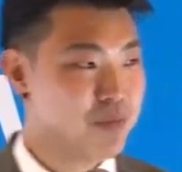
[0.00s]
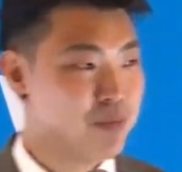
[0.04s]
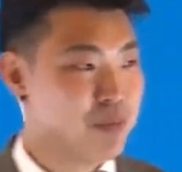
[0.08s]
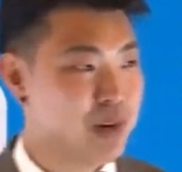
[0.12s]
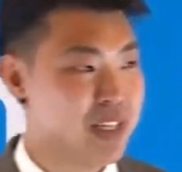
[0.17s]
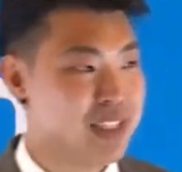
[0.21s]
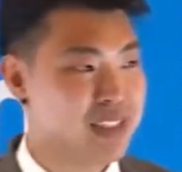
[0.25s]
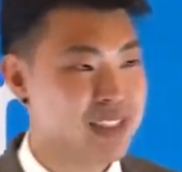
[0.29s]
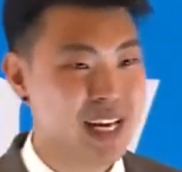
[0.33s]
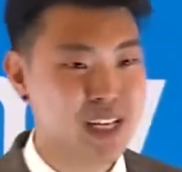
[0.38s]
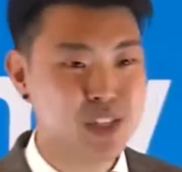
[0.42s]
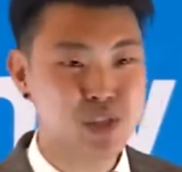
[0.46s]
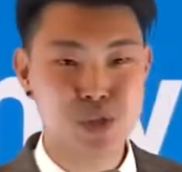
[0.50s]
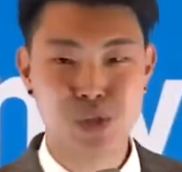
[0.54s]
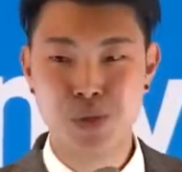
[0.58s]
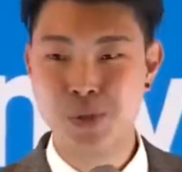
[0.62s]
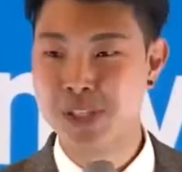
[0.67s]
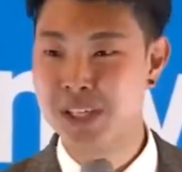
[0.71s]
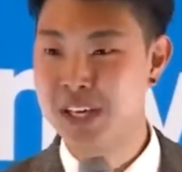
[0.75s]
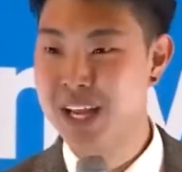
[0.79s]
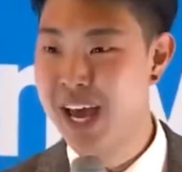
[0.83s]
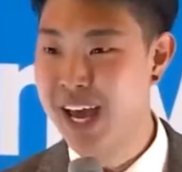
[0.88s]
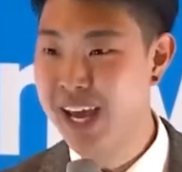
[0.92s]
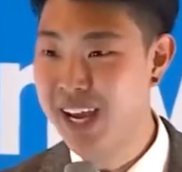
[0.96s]
But is that true
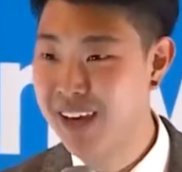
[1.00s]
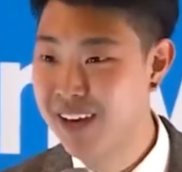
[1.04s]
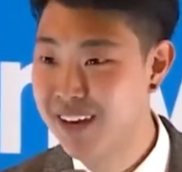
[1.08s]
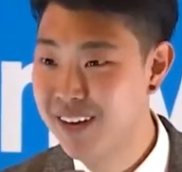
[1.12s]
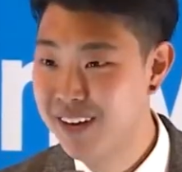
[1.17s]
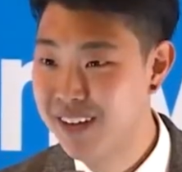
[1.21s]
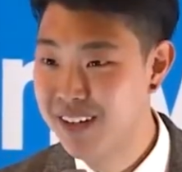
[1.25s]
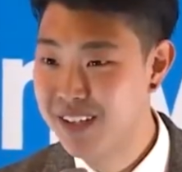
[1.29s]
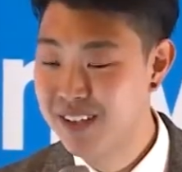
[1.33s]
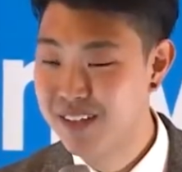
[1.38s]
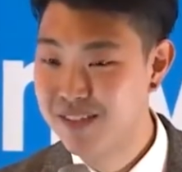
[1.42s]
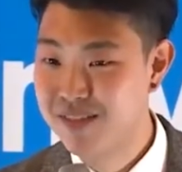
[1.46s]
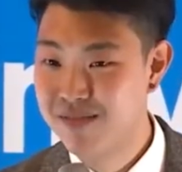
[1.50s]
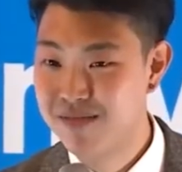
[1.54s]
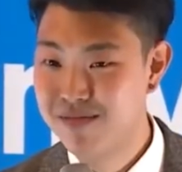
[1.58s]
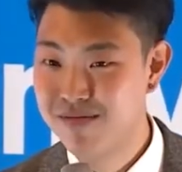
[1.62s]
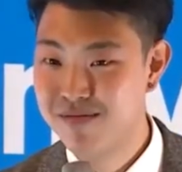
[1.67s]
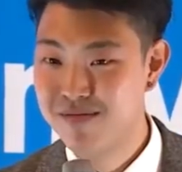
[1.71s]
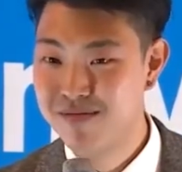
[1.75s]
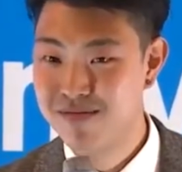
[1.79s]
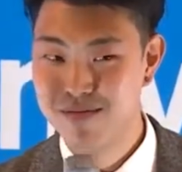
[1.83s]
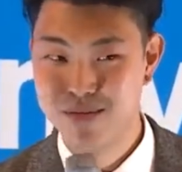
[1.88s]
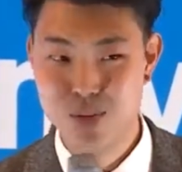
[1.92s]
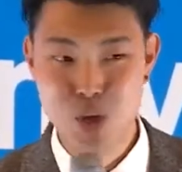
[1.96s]
today?
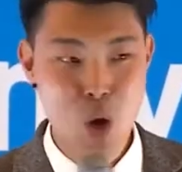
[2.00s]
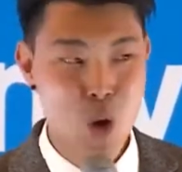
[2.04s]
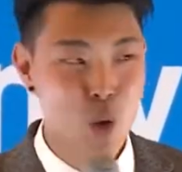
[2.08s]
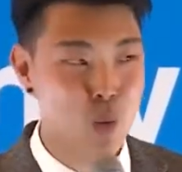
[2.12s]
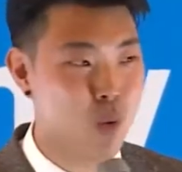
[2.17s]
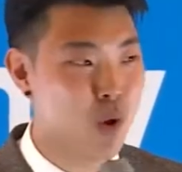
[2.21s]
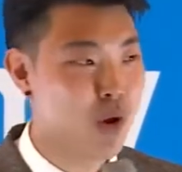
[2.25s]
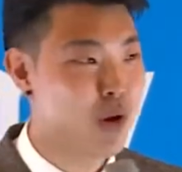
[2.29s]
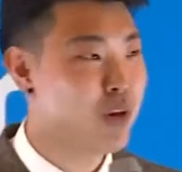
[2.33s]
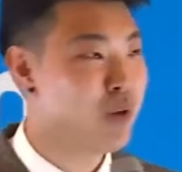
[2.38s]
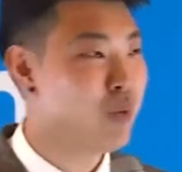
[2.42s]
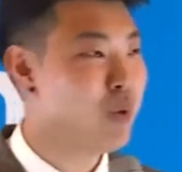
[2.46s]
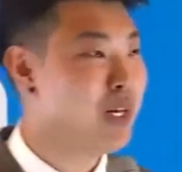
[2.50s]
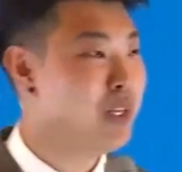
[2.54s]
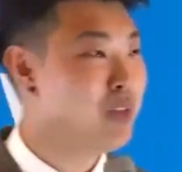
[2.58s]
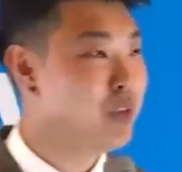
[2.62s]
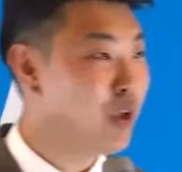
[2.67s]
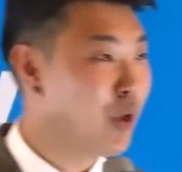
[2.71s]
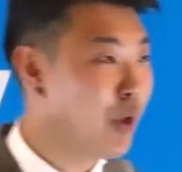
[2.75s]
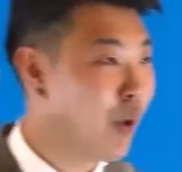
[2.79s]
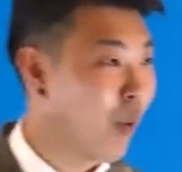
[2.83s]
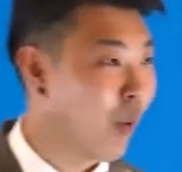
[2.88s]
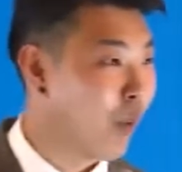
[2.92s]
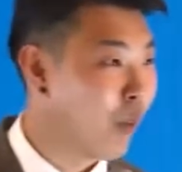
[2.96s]
No, what do?
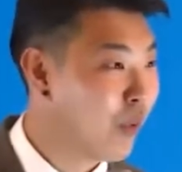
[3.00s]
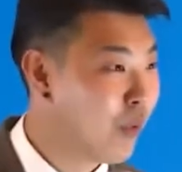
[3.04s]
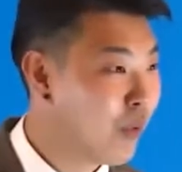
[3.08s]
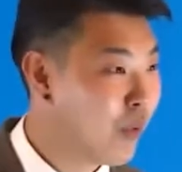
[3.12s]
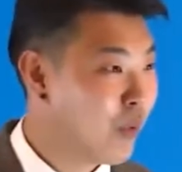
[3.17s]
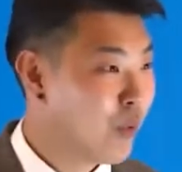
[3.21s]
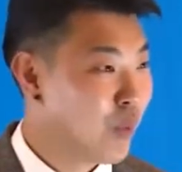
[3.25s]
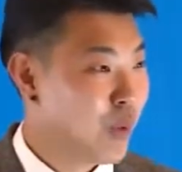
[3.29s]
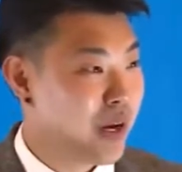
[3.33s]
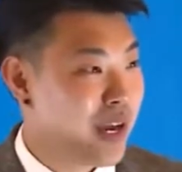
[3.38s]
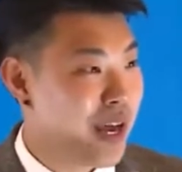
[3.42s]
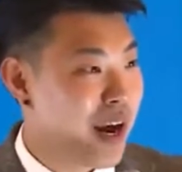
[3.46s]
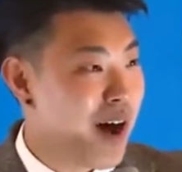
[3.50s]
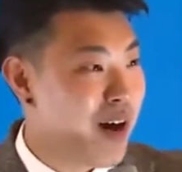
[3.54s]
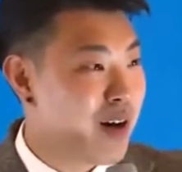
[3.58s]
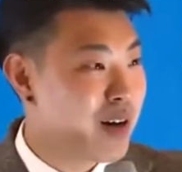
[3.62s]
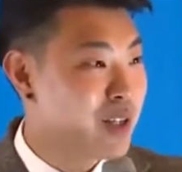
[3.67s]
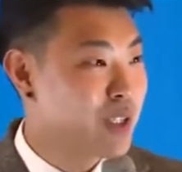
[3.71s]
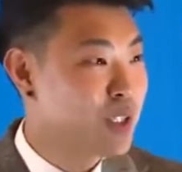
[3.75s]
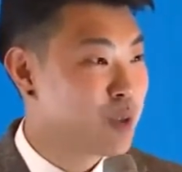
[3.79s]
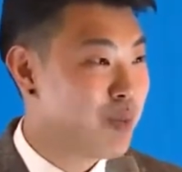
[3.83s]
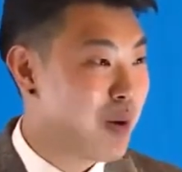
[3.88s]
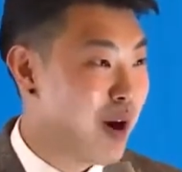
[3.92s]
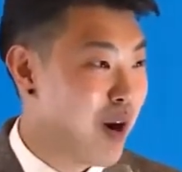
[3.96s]
We get out
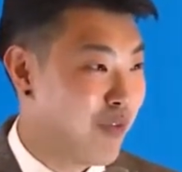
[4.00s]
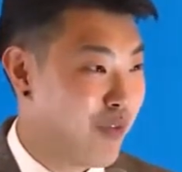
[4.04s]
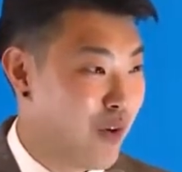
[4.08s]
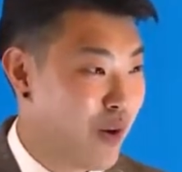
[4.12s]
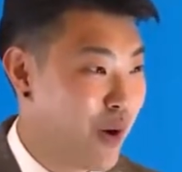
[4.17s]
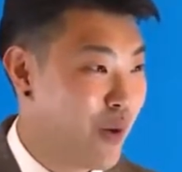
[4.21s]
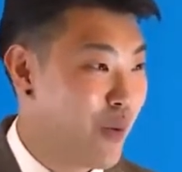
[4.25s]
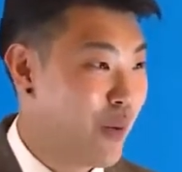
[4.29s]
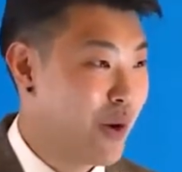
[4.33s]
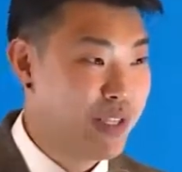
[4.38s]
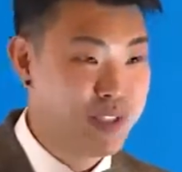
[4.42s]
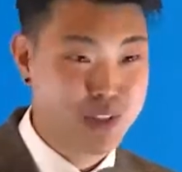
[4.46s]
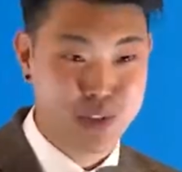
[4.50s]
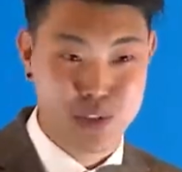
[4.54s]
our smartphone and we